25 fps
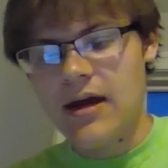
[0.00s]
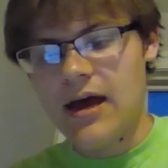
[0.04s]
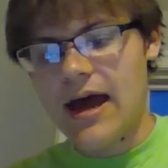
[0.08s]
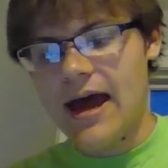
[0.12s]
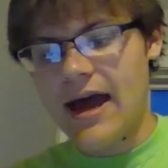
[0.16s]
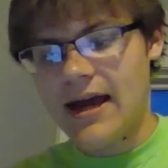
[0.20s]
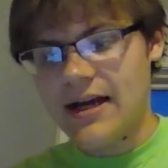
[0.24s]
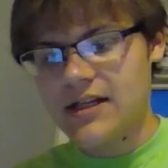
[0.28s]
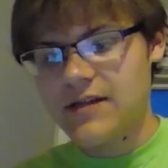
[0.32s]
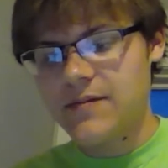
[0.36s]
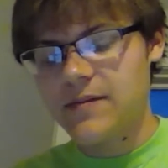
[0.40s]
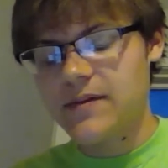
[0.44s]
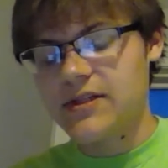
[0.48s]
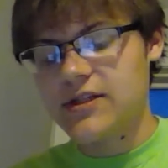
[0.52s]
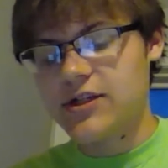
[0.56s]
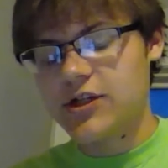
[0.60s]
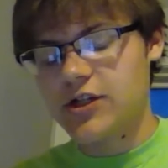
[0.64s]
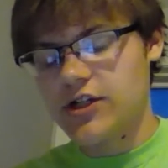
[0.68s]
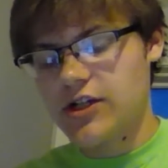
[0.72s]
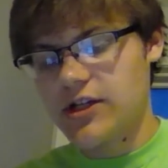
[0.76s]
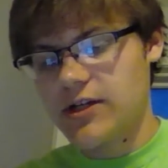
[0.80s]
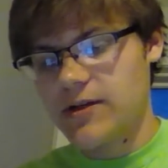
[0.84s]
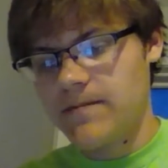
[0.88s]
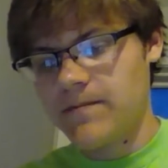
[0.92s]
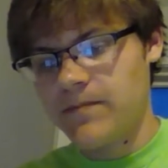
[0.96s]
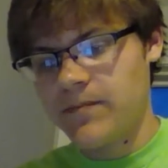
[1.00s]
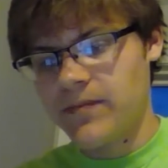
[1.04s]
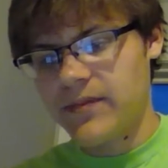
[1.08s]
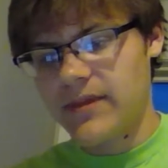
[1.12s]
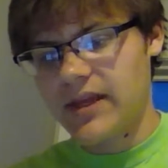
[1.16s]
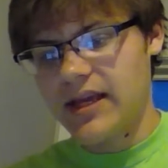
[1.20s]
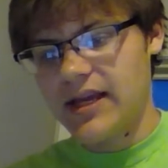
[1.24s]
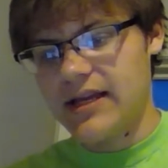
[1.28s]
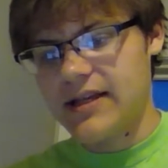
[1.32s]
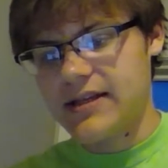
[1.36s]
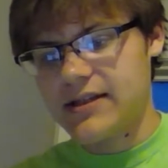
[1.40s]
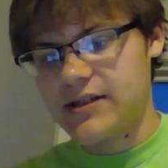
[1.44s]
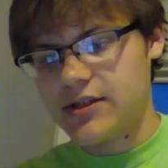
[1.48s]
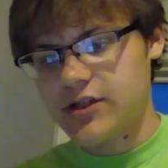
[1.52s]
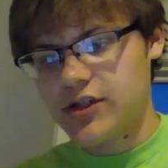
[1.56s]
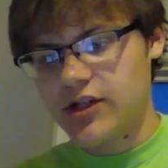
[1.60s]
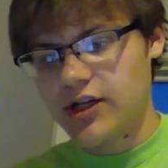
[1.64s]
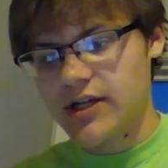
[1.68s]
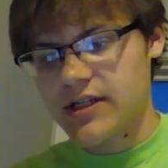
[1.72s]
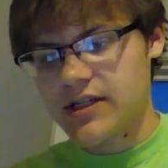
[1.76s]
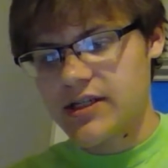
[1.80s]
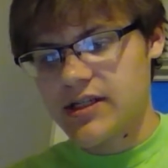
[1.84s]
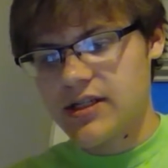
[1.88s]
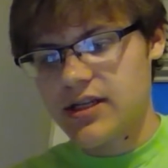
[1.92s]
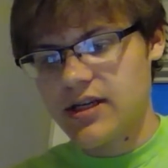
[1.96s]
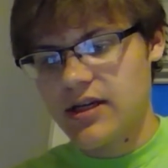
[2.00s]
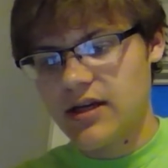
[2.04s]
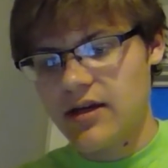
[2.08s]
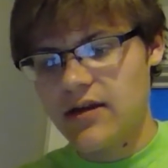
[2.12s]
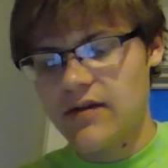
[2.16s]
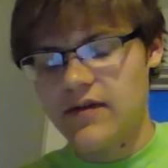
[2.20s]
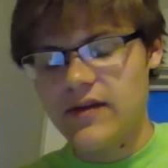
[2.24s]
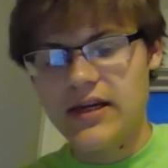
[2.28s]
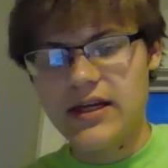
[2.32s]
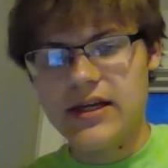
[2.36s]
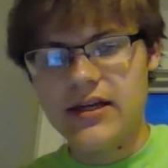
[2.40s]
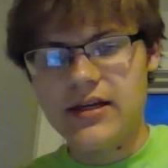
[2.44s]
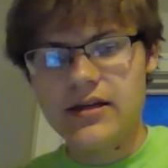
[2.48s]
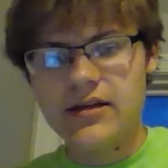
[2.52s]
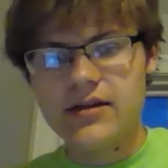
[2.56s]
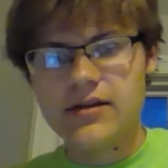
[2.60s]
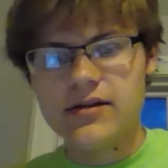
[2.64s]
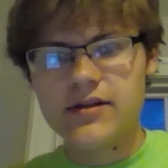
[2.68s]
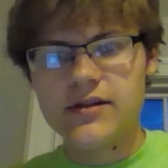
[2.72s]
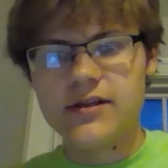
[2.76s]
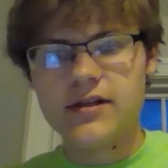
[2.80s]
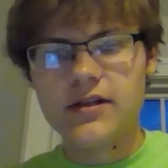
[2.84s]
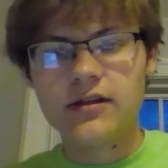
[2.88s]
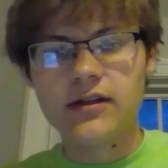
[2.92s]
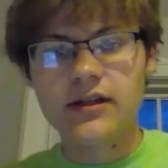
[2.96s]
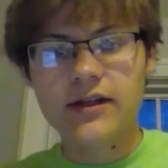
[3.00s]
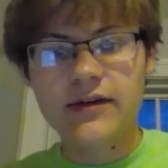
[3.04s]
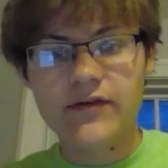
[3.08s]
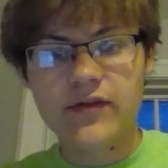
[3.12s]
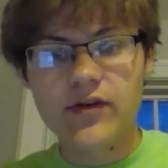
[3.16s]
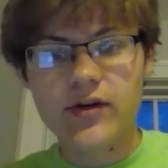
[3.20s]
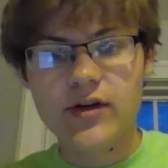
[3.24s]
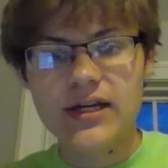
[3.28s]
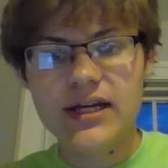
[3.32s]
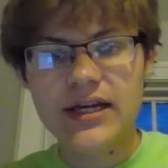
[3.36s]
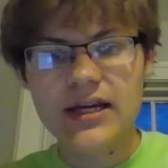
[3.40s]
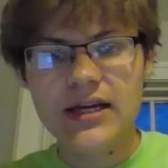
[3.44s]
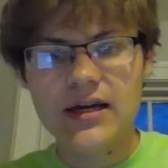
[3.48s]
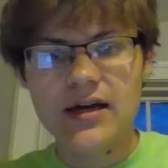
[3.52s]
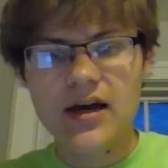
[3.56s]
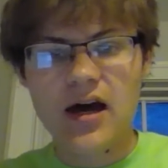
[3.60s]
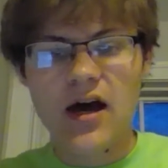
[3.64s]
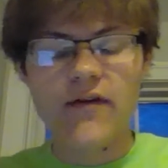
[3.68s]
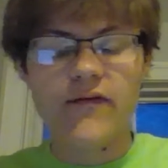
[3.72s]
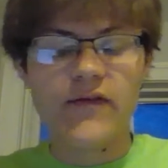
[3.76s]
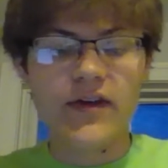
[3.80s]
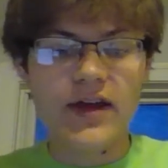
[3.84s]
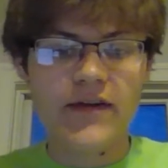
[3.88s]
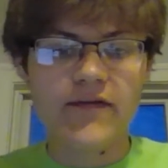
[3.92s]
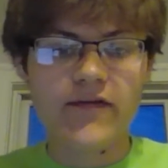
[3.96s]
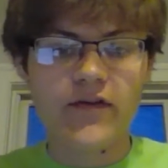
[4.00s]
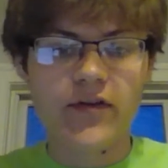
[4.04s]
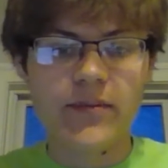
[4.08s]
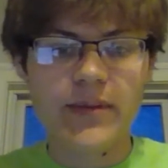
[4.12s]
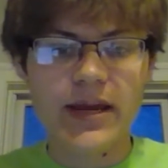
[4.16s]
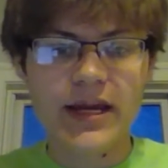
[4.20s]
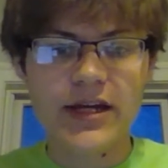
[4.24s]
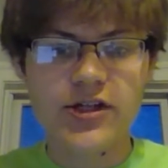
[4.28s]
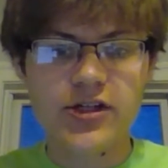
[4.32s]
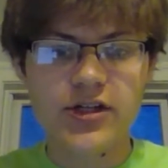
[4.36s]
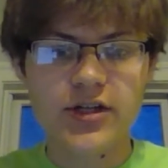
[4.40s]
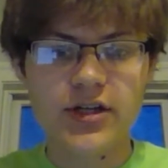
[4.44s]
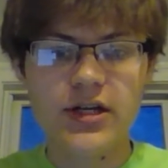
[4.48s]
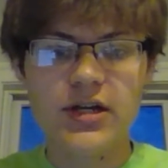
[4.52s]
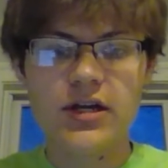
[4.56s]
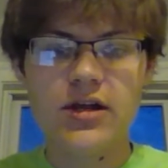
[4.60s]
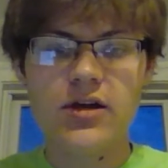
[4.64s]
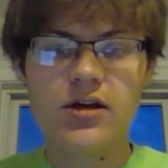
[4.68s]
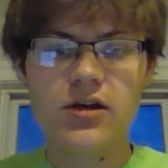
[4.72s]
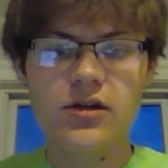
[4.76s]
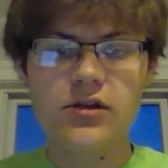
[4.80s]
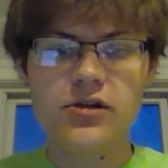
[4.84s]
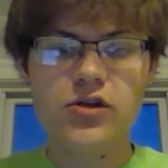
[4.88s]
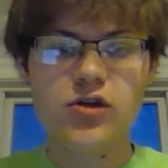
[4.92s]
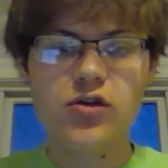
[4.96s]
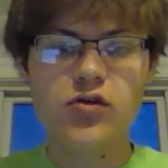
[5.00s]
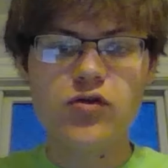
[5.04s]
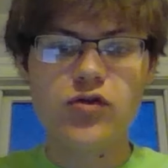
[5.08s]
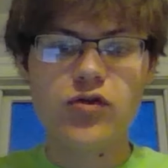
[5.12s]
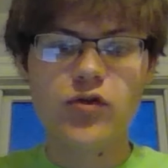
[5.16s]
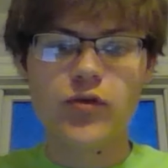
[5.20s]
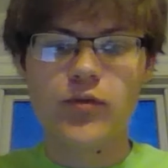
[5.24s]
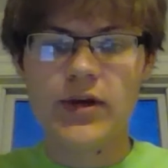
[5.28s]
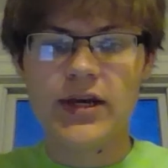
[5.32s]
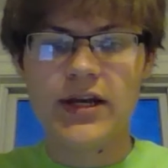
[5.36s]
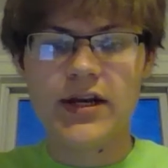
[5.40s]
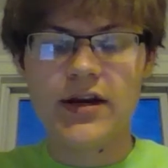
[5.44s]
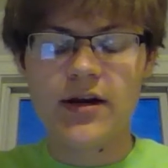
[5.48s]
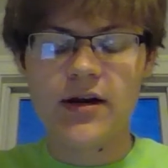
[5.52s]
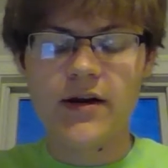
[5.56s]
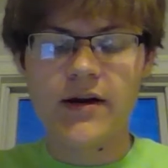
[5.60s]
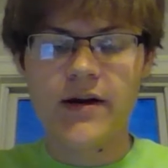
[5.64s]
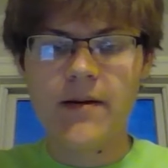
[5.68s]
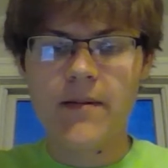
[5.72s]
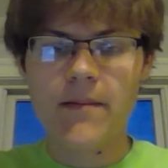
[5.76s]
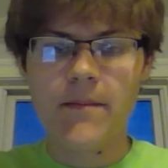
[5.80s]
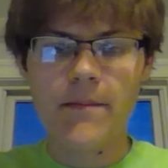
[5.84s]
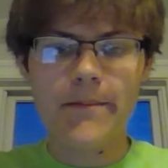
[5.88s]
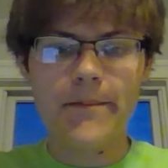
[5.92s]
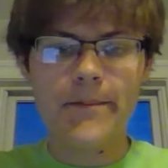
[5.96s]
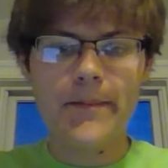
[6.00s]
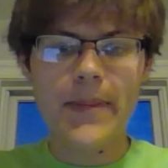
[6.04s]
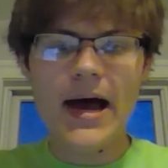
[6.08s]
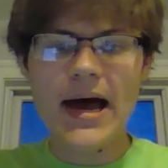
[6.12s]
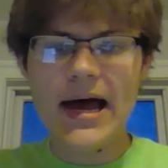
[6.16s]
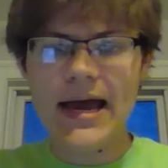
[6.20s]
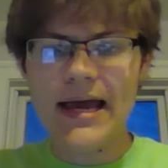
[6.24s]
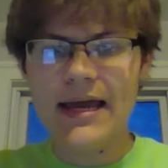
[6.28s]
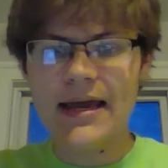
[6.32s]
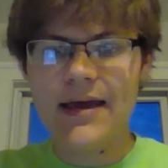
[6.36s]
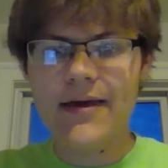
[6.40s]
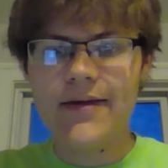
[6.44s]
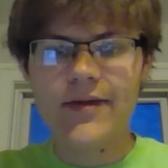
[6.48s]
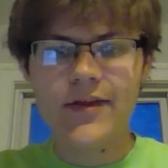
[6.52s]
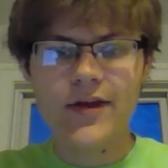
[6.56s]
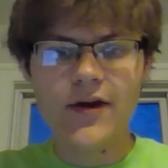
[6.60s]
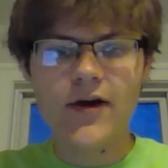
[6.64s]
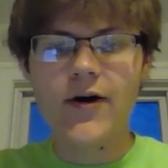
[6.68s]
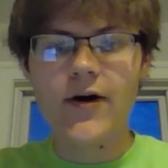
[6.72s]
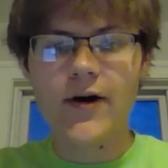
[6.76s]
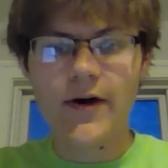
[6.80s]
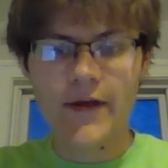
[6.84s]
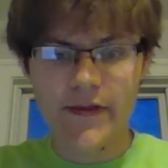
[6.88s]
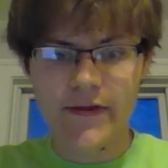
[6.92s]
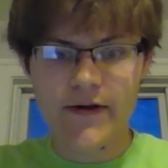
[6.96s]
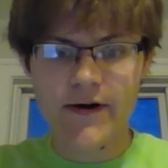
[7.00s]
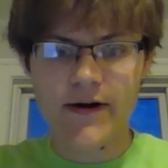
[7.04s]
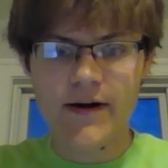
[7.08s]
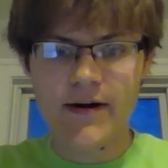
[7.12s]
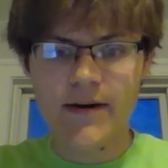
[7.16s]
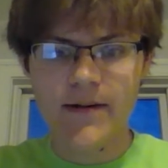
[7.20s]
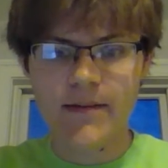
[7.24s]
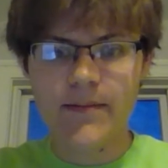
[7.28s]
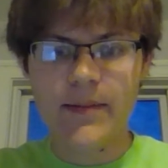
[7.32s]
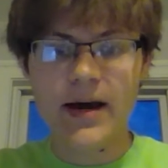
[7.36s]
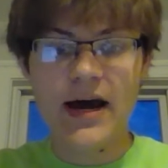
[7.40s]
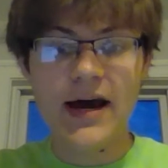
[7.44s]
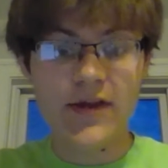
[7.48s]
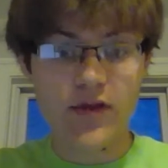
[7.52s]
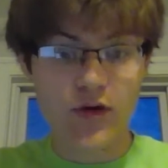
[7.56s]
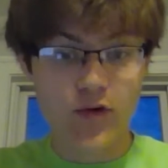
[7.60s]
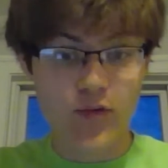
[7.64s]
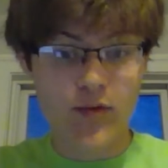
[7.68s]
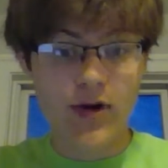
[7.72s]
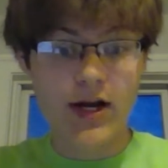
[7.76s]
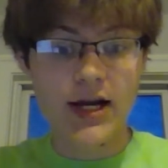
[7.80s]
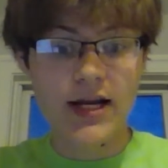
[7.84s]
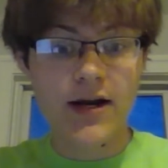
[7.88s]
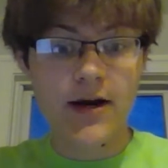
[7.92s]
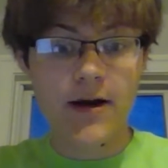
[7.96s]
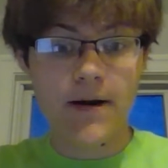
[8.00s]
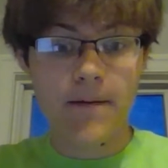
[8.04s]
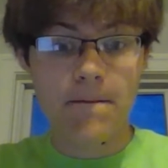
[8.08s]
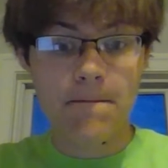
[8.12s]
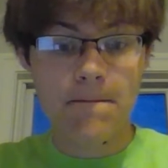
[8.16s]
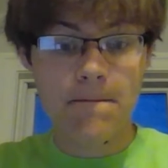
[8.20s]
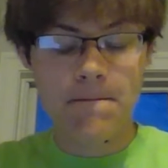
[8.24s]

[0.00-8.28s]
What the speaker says: Exposition is just the delivery of information to the reader by the author, by the writer.